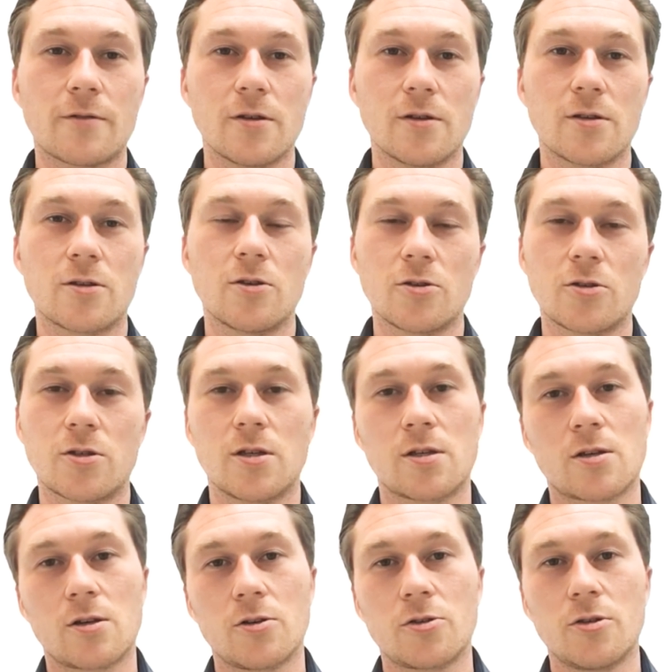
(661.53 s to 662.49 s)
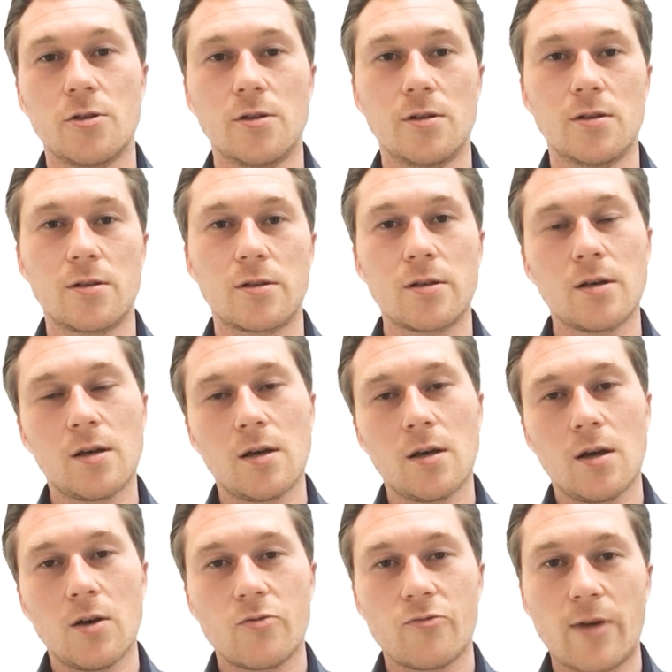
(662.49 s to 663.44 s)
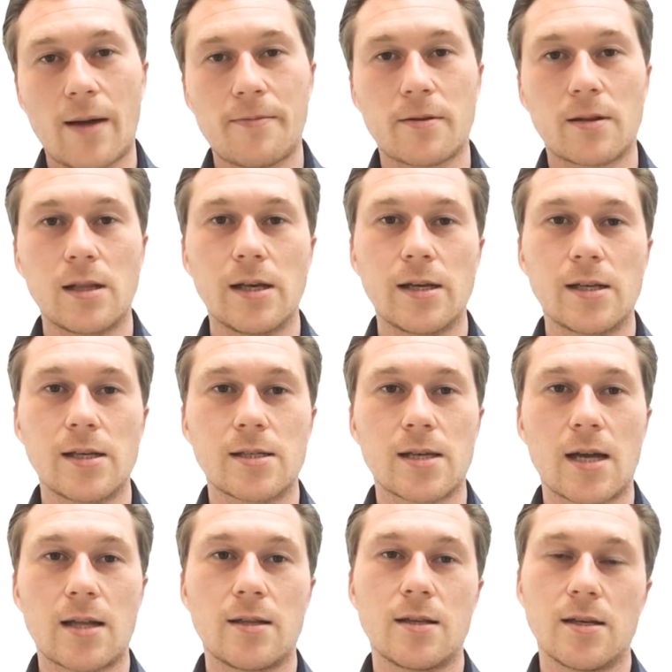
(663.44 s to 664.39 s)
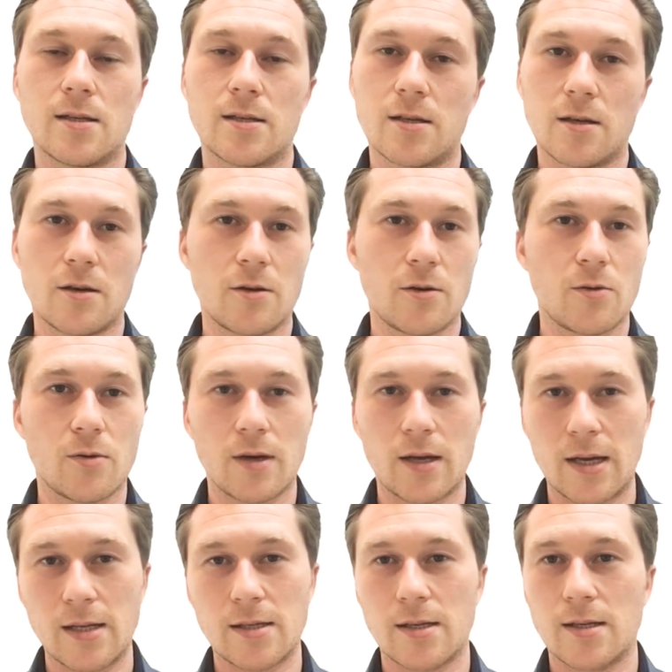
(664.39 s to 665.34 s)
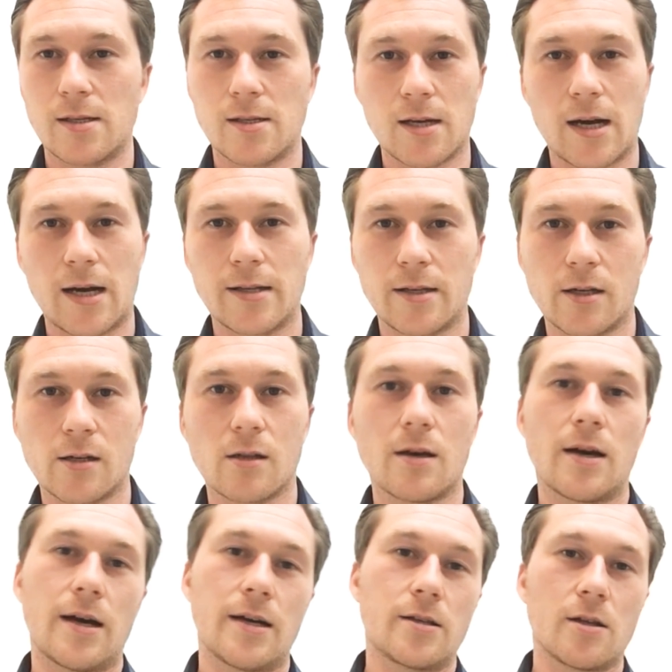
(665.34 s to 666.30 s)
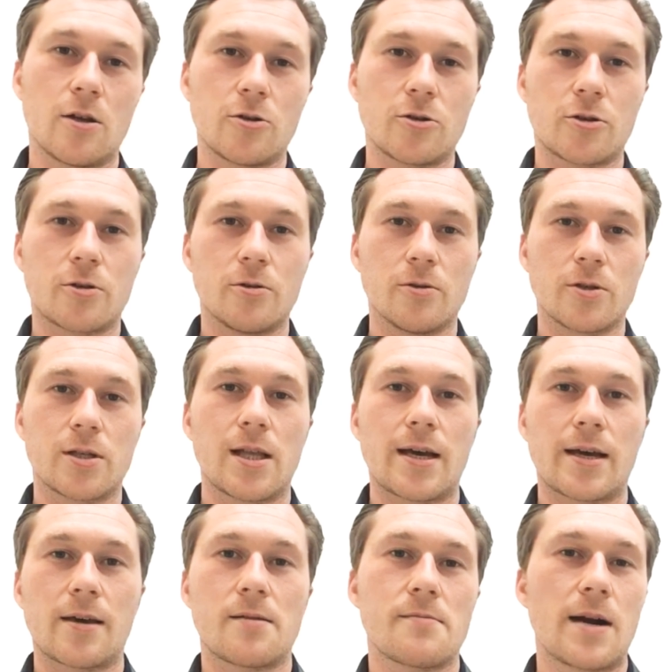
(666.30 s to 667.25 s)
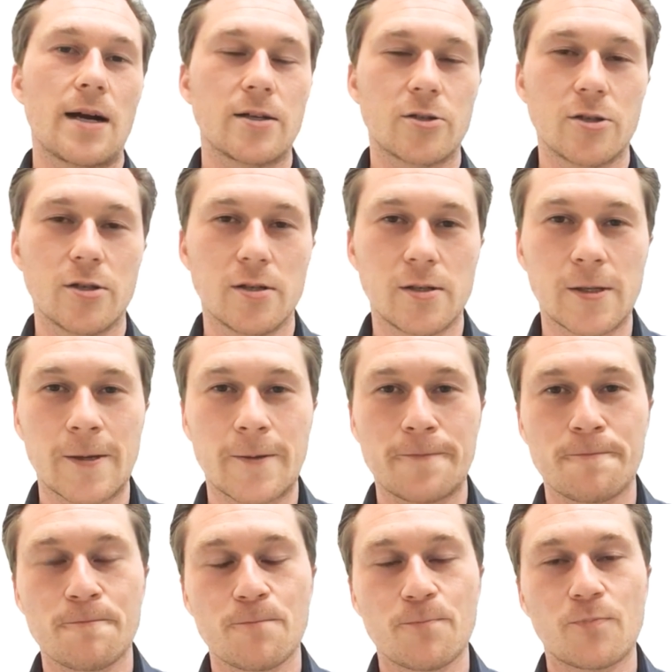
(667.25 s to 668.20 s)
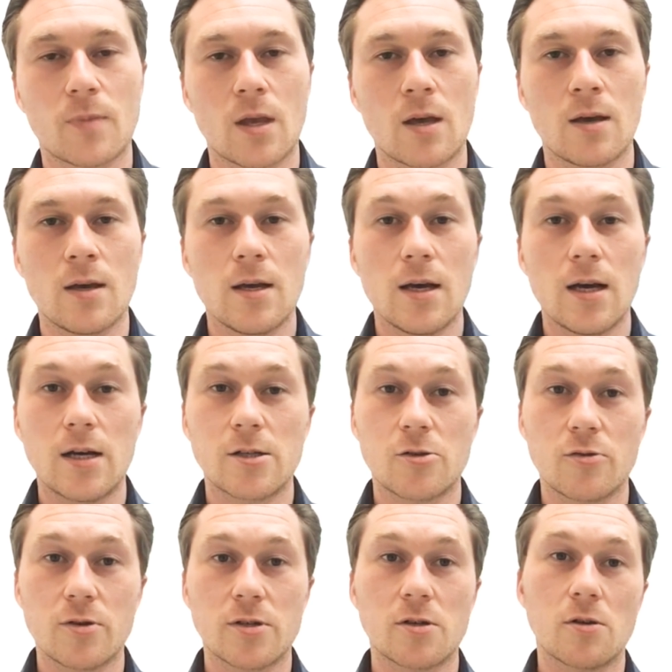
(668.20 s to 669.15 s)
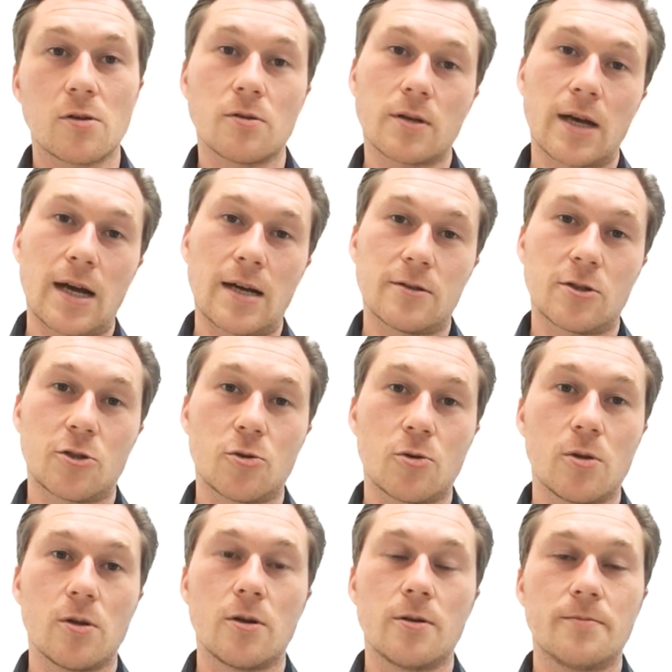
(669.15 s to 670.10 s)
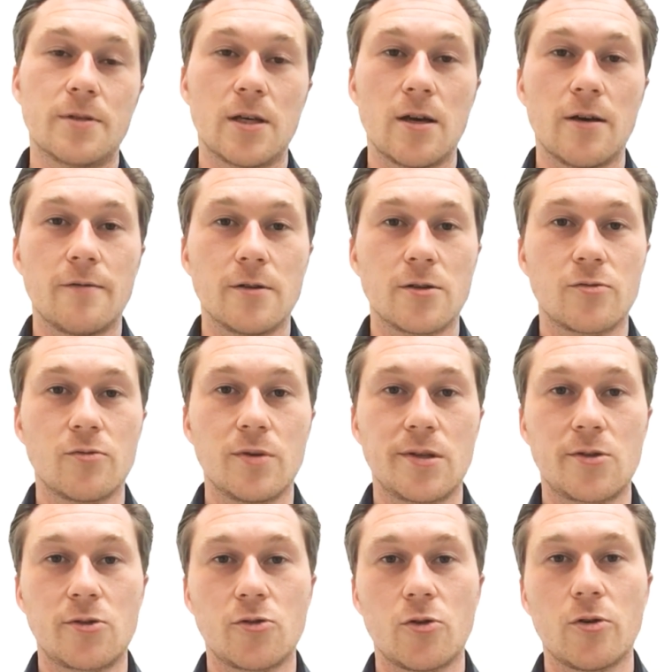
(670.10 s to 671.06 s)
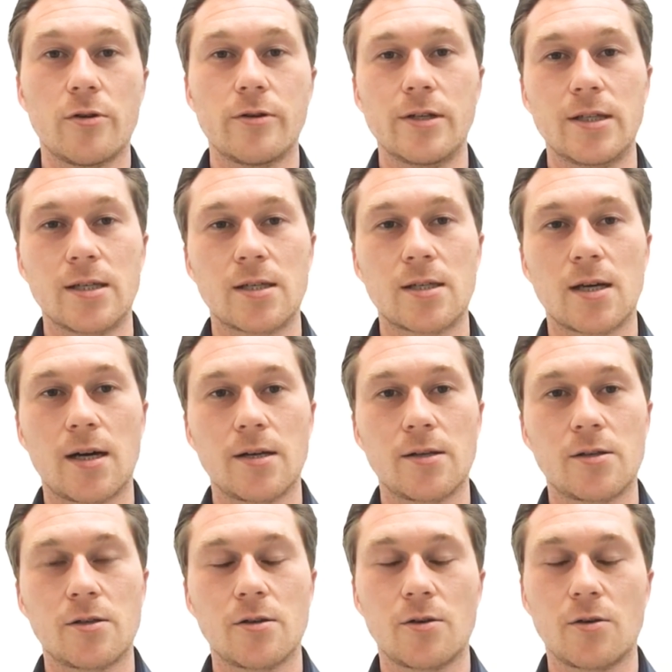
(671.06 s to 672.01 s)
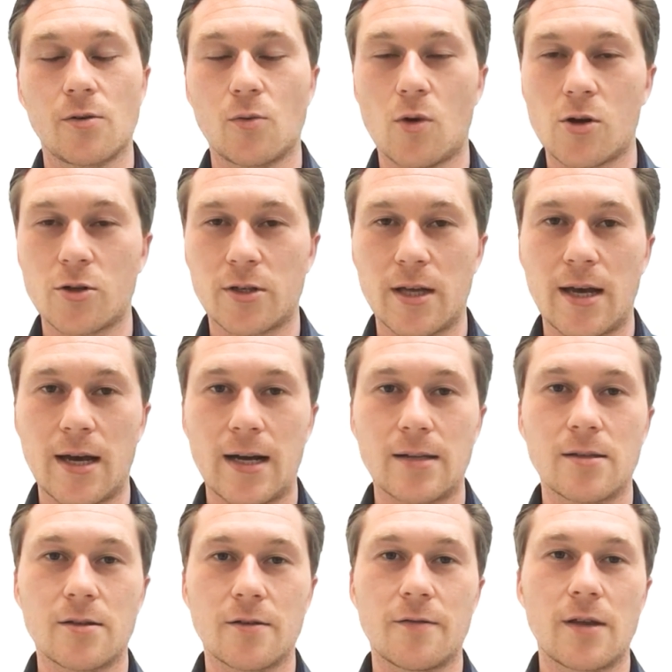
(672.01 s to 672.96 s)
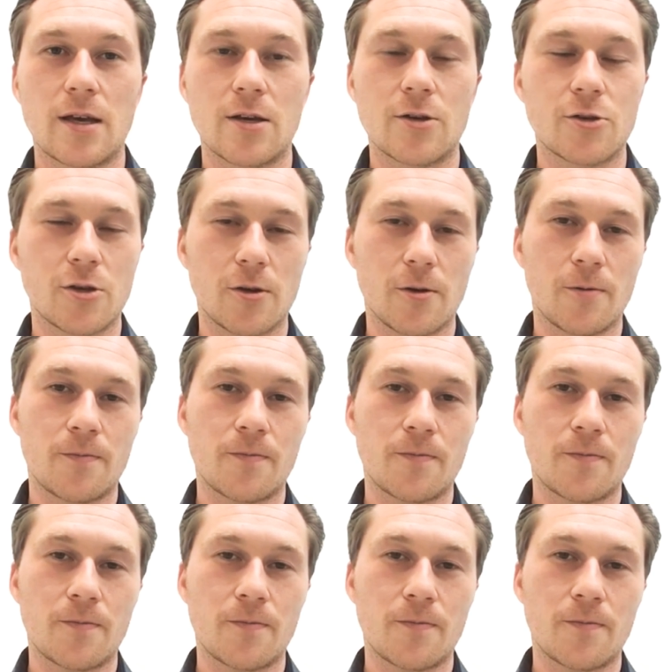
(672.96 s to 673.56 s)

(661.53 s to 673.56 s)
such discussions rapidly descend into heated ideological slanging matches. As a result, casual observers withdraw and decide to wash their hands of the issue.